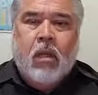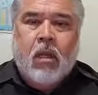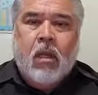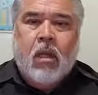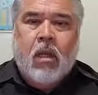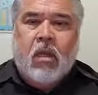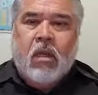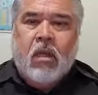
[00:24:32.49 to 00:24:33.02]

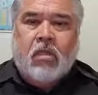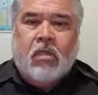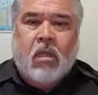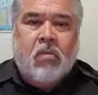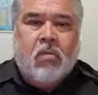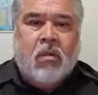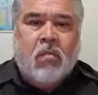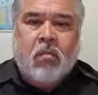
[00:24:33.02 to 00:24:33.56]
And, and
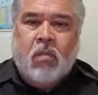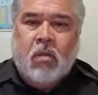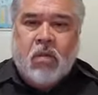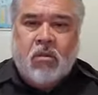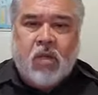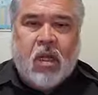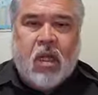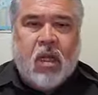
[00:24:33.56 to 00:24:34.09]
some people will
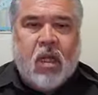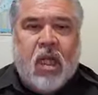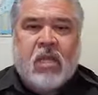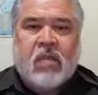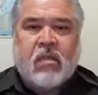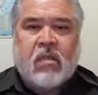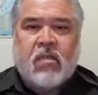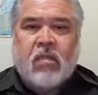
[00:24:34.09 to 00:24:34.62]
even get
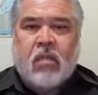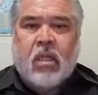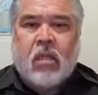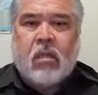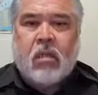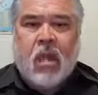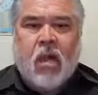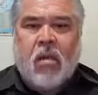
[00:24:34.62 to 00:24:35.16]
nasty and say,
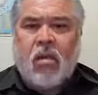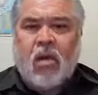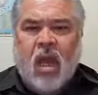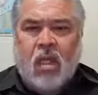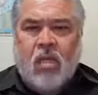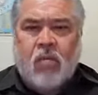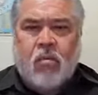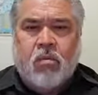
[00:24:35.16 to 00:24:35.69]
I don't
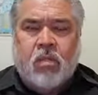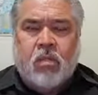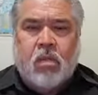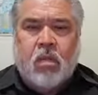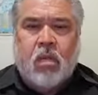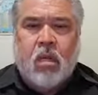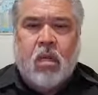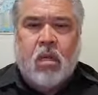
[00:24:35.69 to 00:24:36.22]
like the
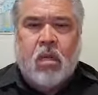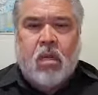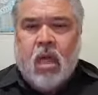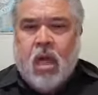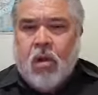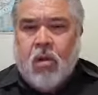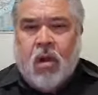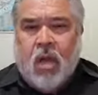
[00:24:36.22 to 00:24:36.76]
president.
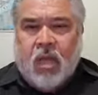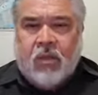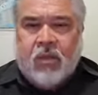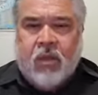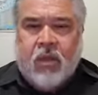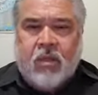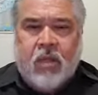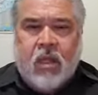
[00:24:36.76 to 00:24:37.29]
I don't like
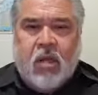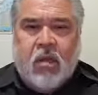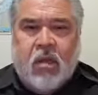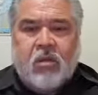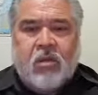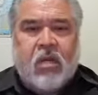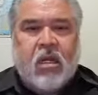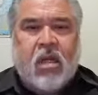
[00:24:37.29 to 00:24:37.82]
this. I
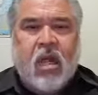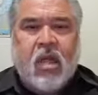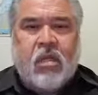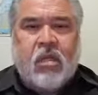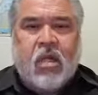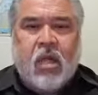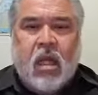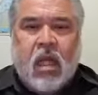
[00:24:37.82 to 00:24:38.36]
don't see God is
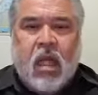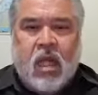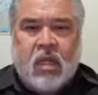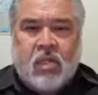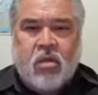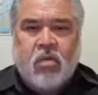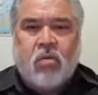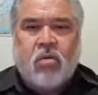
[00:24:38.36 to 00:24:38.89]
not
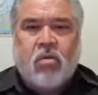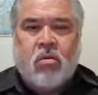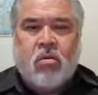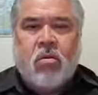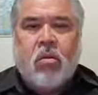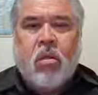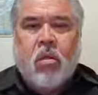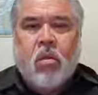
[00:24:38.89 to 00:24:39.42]
asking you
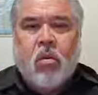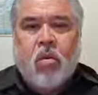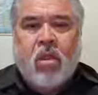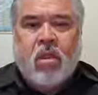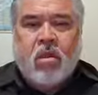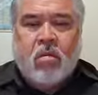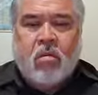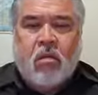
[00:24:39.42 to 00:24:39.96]

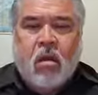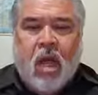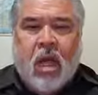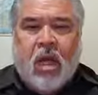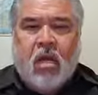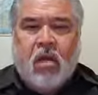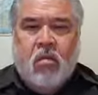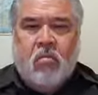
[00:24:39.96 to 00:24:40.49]
whether you
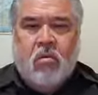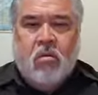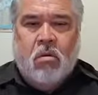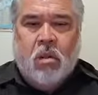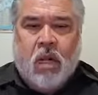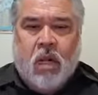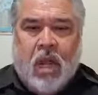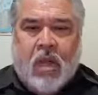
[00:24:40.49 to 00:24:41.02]
like him or
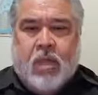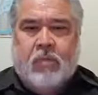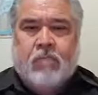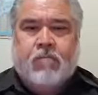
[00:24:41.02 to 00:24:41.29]
not.